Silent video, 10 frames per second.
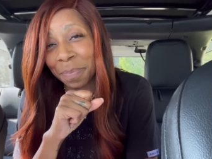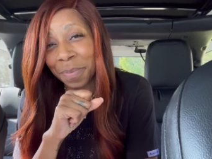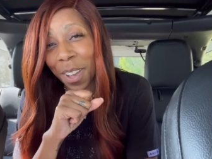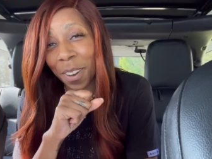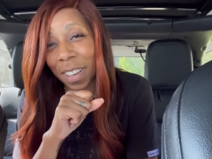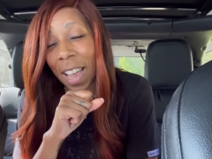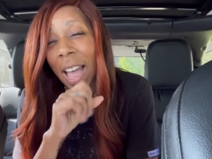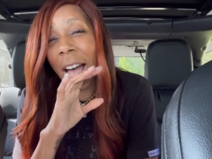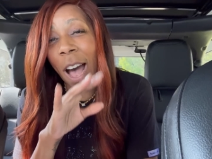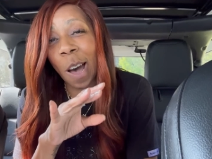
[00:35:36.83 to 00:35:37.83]
Okay.
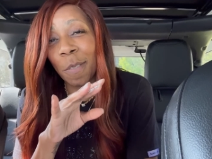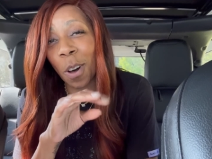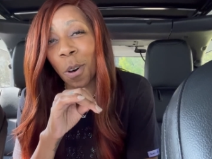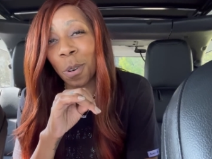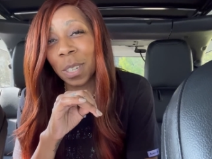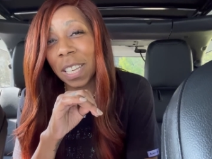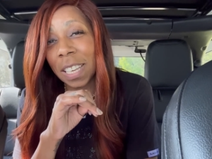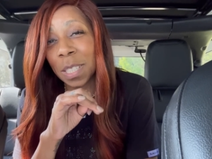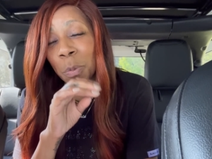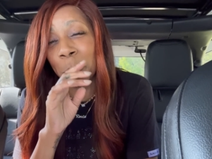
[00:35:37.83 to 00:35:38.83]
However old
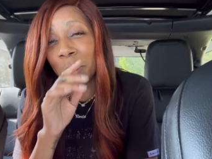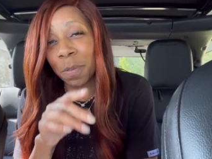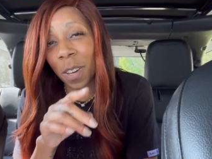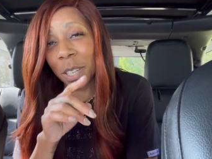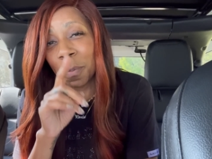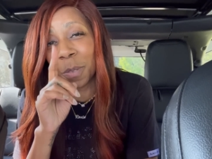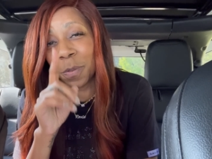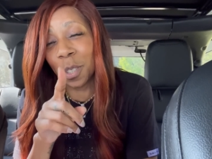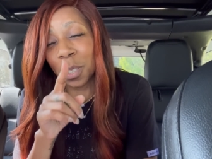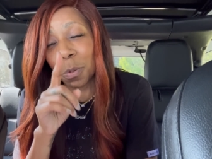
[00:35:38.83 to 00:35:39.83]
he is, we've been fucking with
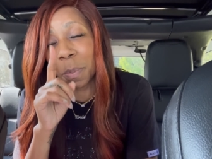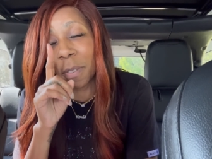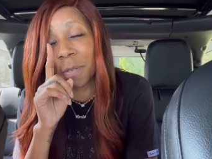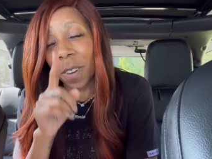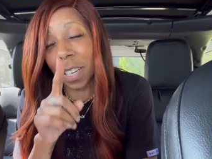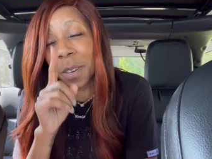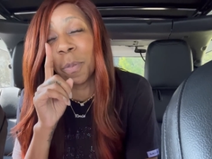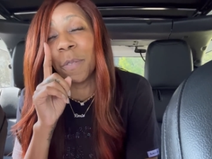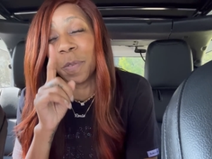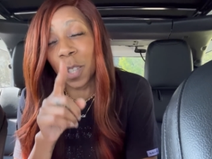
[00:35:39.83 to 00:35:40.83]
Future. We've been fucking
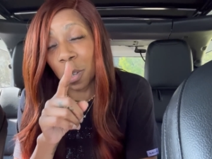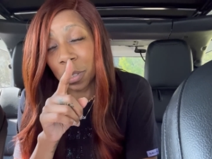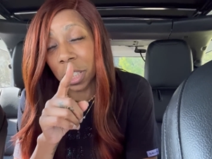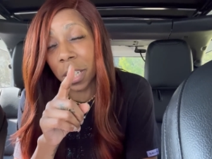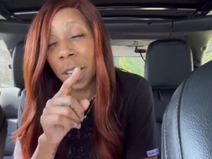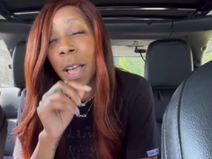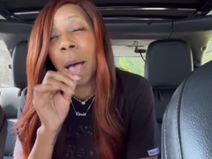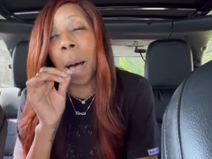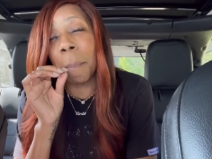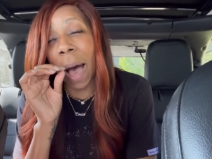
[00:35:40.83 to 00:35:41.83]
with Future
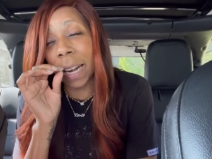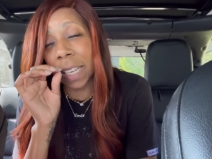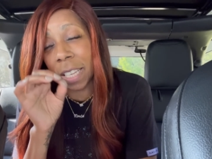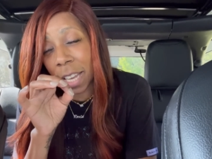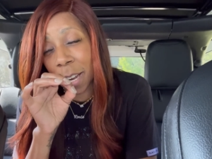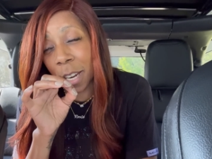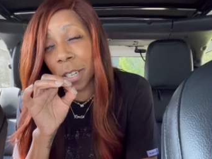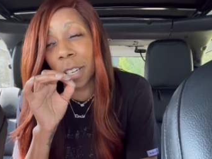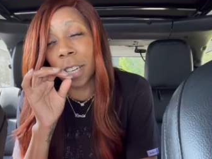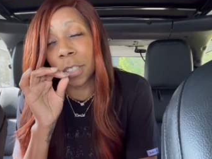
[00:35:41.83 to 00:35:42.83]
about a
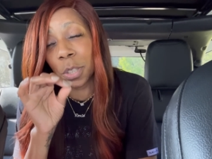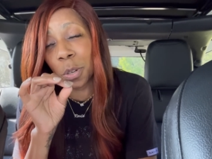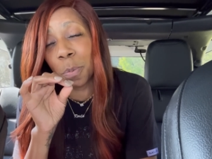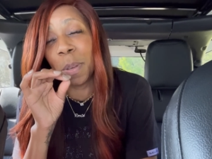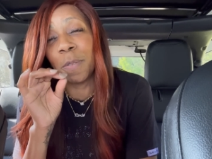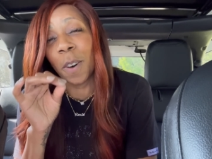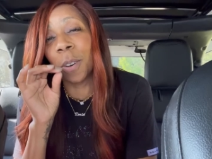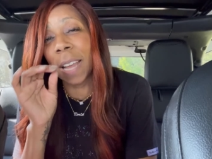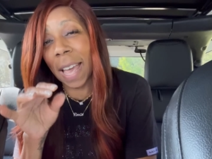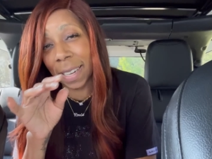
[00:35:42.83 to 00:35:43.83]
year or two
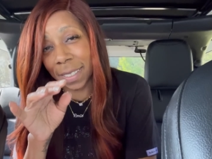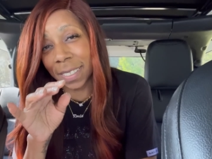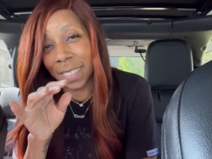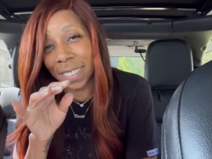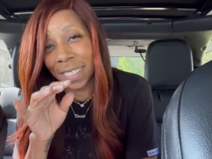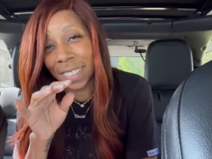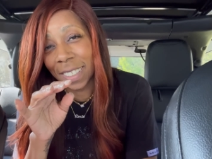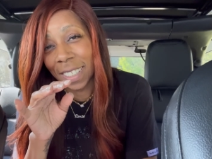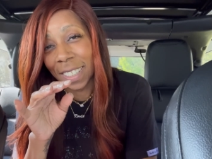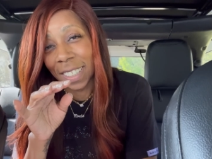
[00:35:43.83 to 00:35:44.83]
before that.
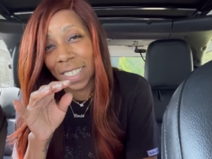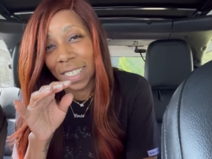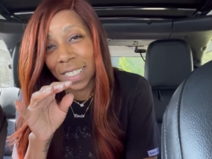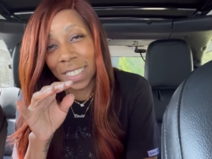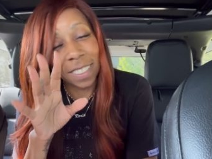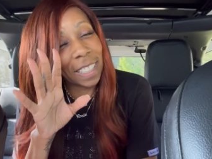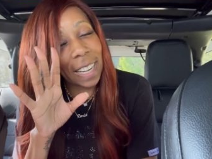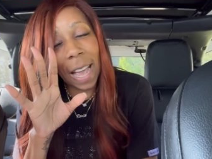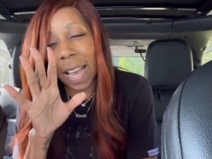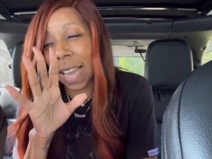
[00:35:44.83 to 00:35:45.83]
So nigga,
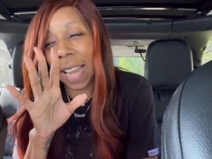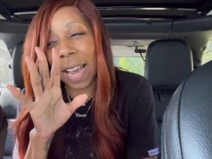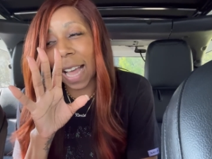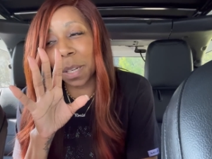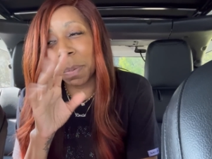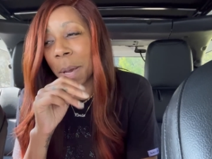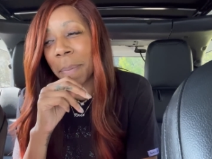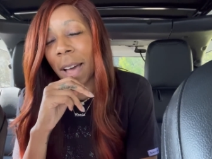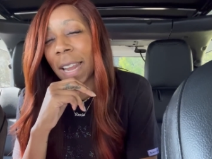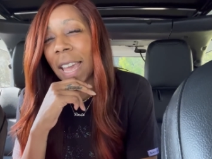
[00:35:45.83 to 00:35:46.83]
that got that got to be
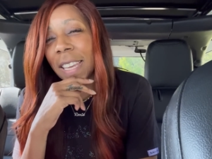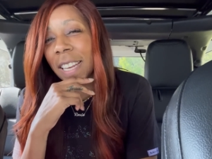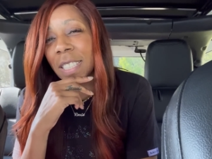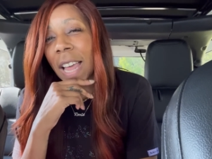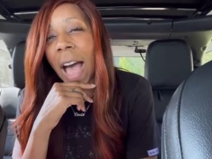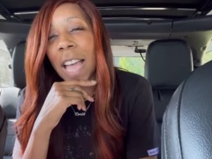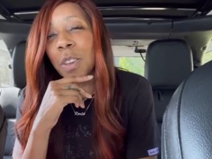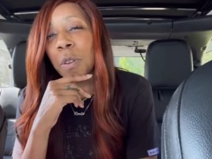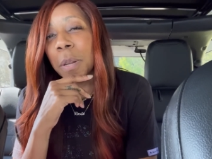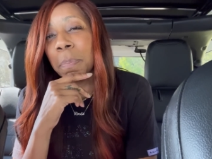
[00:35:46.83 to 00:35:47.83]
about eight years. Then how
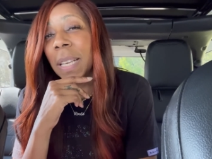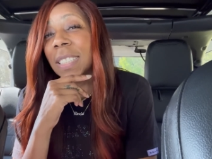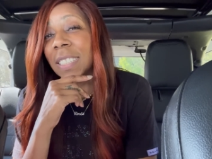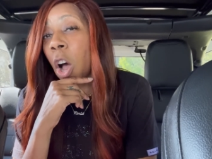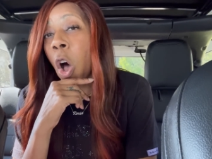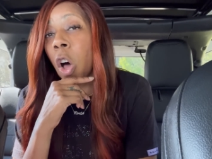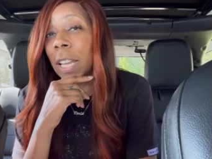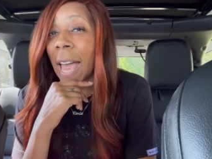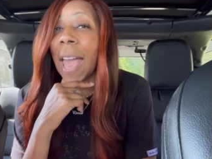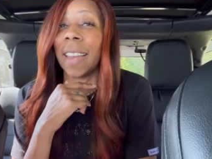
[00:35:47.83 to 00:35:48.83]
you done missed
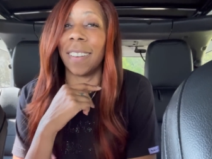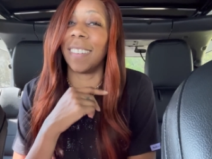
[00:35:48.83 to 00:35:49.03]
all that?